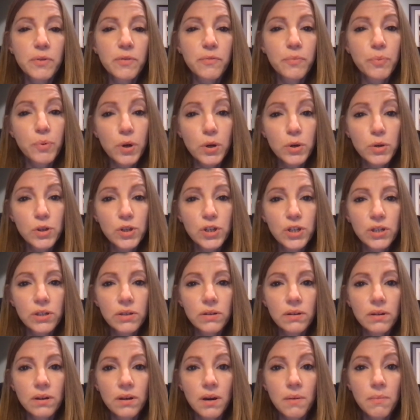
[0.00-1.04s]

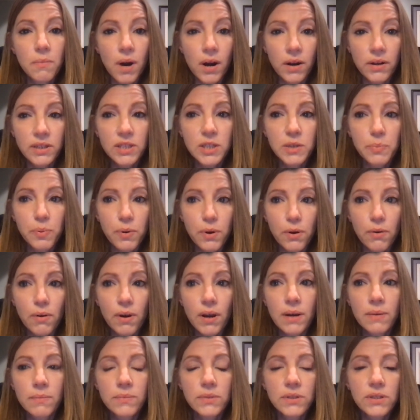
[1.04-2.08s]
approach amongst
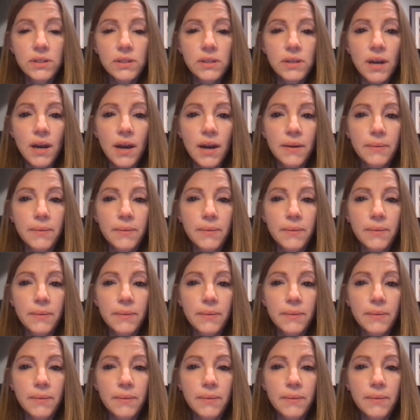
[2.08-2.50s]
programs,